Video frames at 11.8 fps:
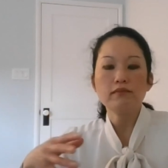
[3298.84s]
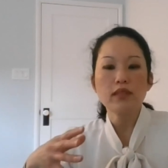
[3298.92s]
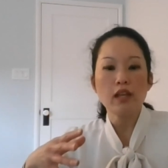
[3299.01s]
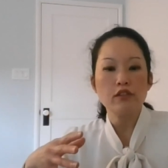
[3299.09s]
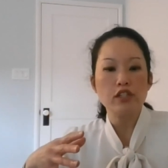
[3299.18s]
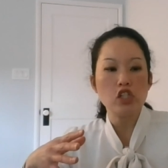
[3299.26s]
I
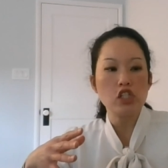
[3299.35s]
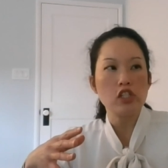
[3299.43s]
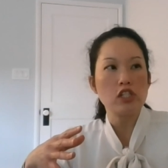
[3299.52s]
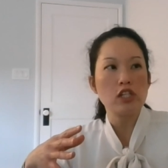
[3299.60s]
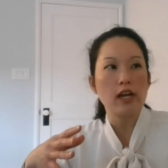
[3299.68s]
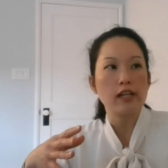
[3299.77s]
was actually
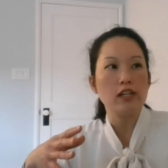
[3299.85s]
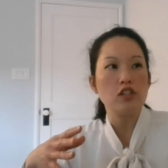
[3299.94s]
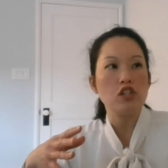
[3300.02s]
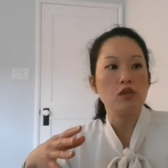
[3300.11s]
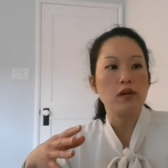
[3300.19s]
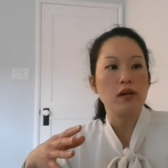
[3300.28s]
just talking
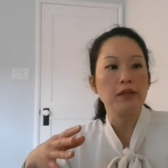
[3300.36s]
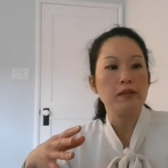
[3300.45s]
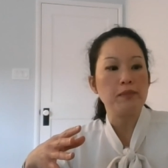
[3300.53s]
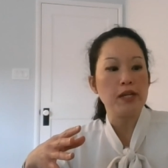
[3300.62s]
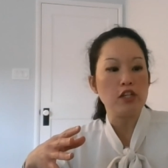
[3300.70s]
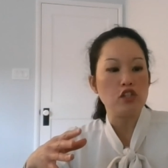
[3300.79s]
to a
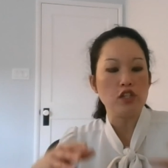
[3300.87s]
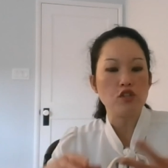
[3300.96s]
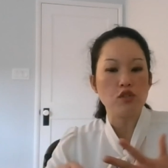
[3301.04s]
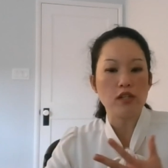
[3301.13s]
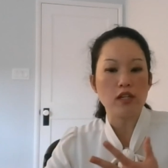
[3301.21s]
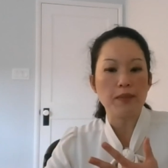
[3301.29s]
PhD
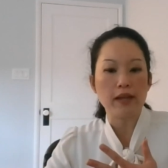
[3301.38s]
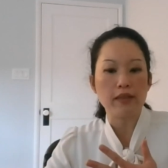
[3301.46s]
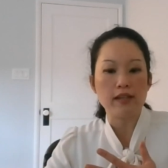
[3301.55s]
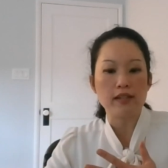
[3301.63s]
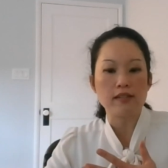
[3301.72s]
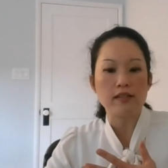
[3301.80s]
student about
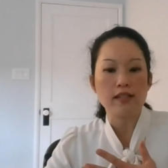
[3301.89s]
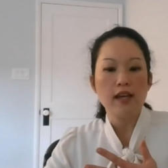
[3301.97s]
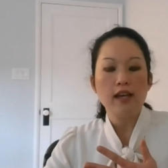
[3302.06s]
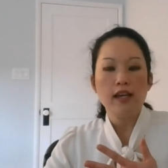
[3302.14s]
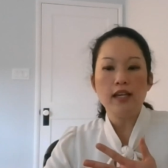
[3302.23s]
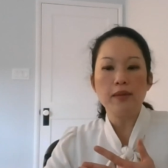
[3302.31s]
this.
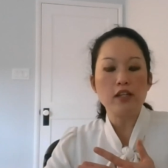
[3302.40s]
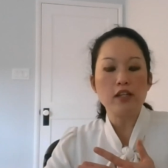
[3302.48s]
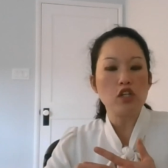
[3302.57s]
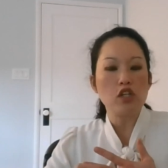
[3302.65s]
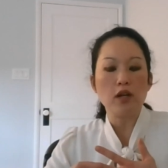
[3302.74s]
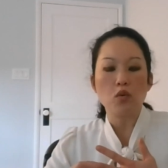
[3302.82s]
He made,
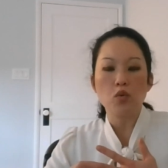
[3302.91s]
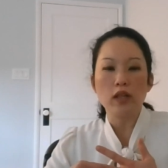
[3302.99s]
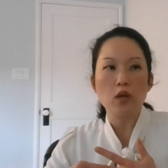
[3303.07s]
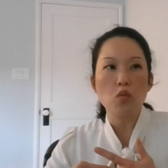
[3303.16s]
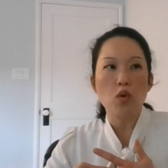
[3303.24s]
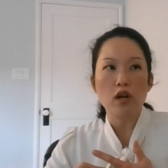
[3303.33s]
she made a
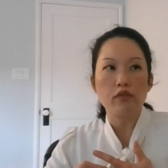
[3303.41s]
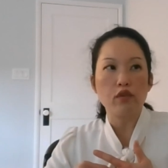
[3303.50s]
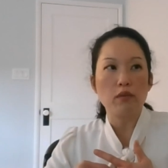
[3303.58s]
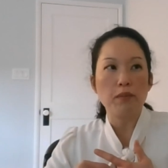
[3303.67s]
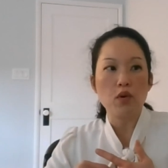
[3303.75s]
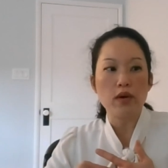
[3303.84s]
really
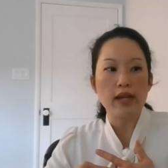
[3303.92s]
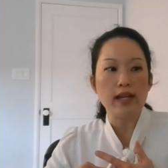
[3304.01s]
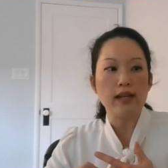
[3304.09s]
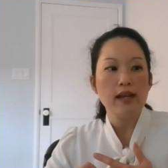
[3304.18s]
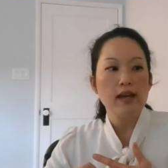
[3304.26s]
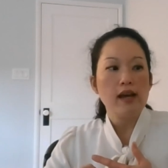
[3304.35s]
wonderful point